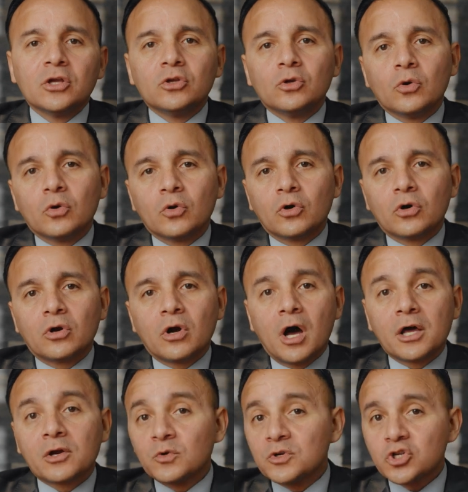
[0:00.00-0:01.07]
your
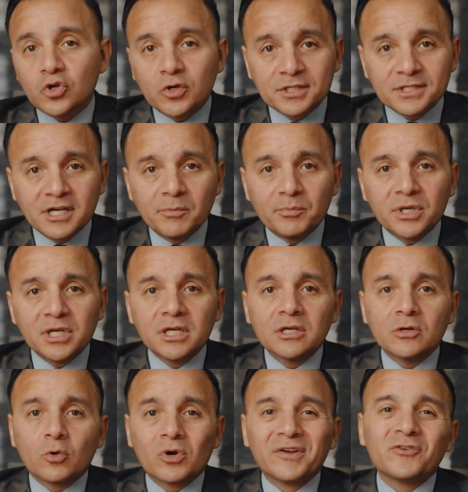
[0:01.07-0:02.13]
auto insurance company,
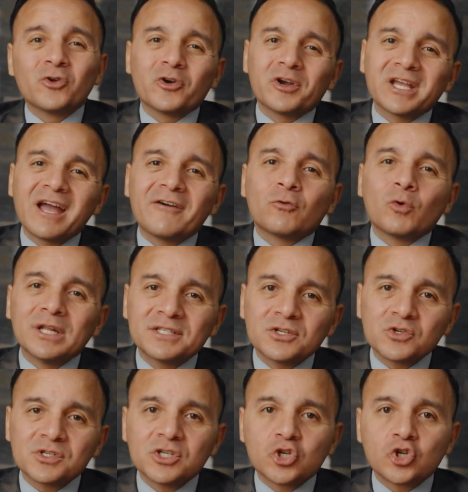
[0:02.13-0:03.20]
or if you already have
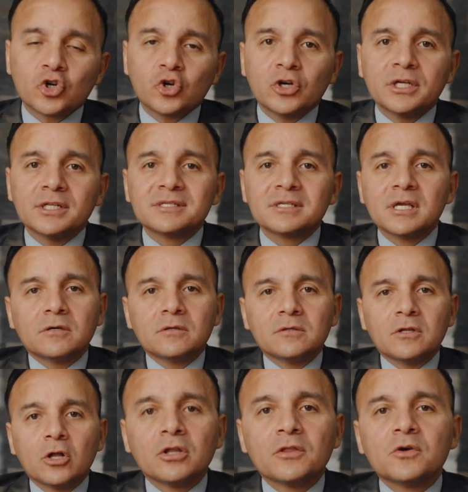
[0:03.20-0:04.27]
renter's insurance.
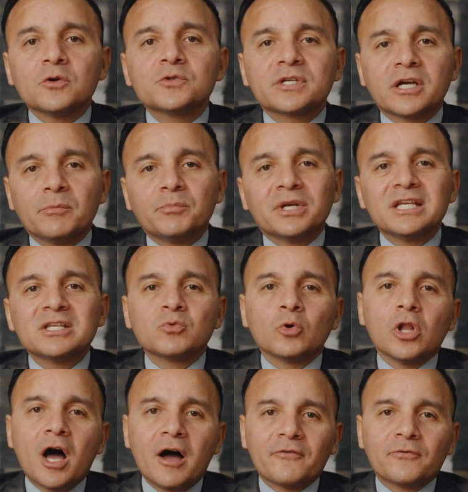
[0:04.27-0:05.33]
All of those companies
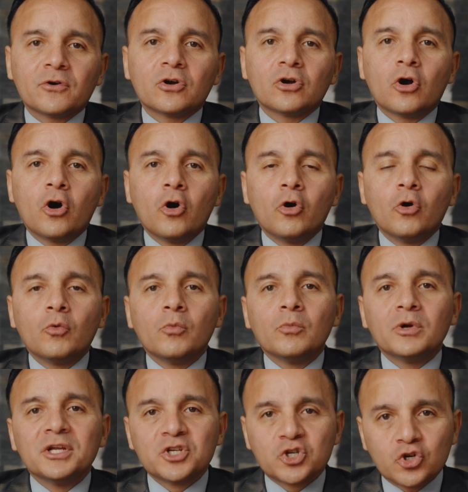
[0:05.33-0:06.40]
will offer
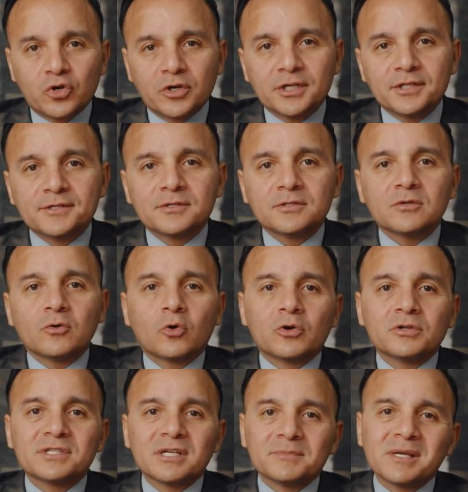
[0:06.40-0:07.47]
home insurance, or
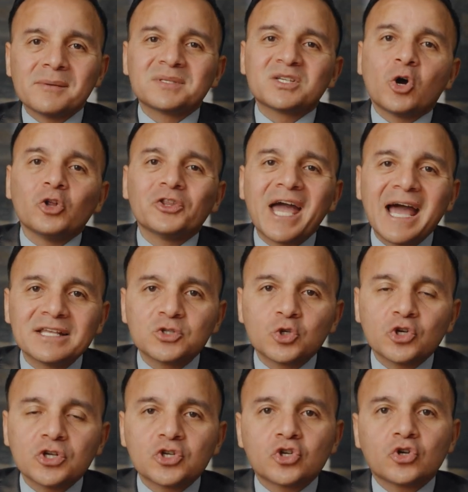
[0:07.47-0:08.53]
sometimes called
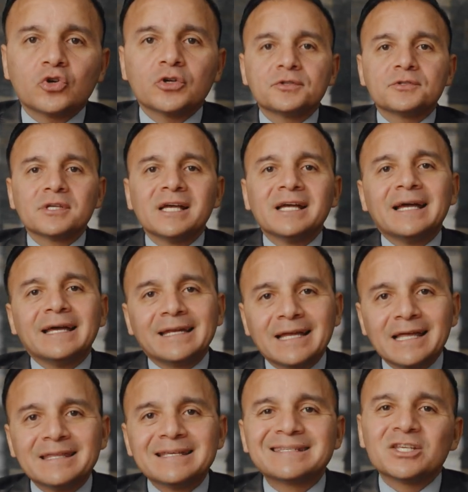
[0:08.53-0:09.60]
hazard insurance. And
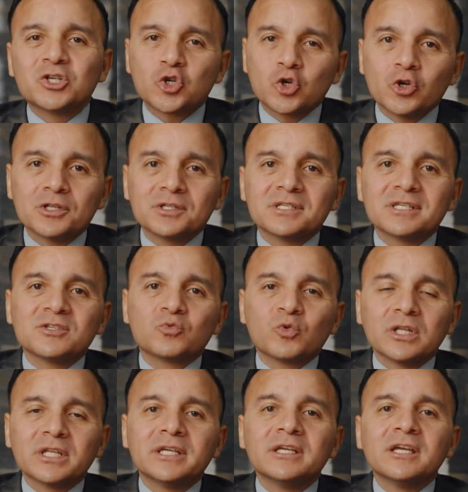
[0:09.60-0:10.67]
again, this insurance is
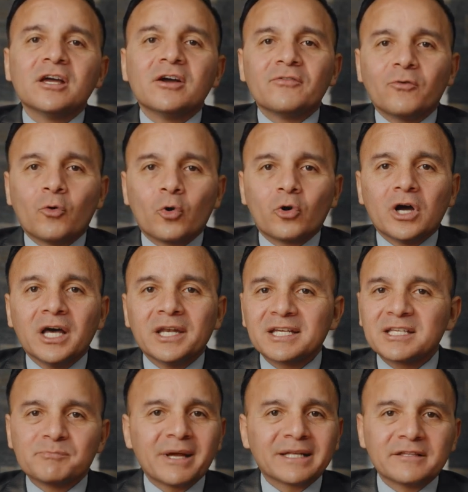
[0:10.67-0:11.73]
really for
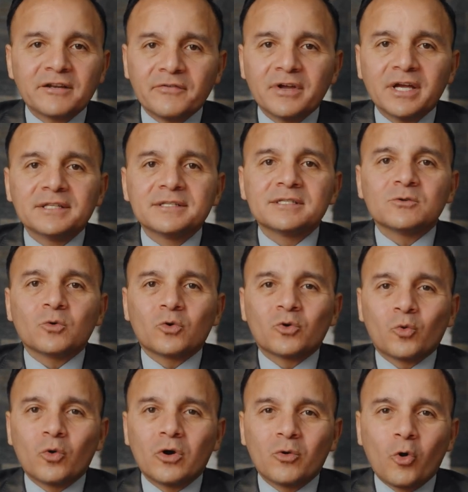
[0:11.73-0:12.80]
unexpected events
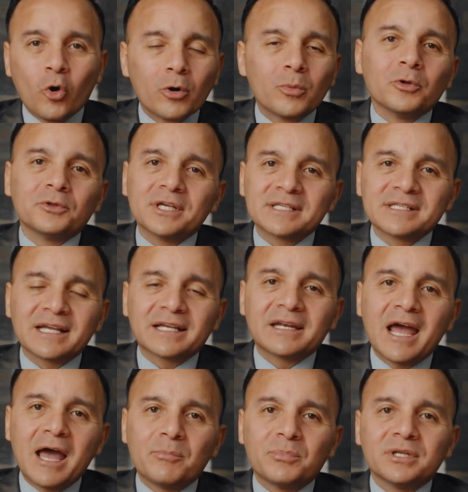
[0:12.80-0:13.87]
or horrible things that could
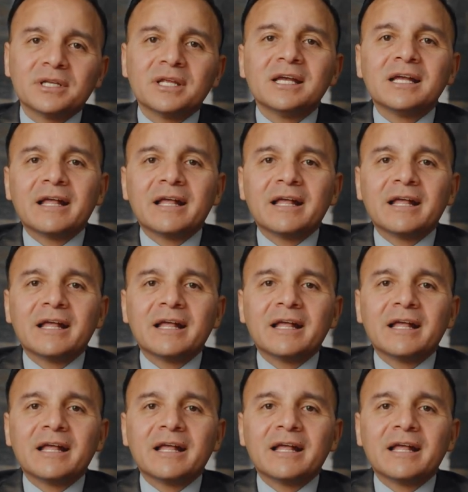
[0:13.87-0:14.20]
happen.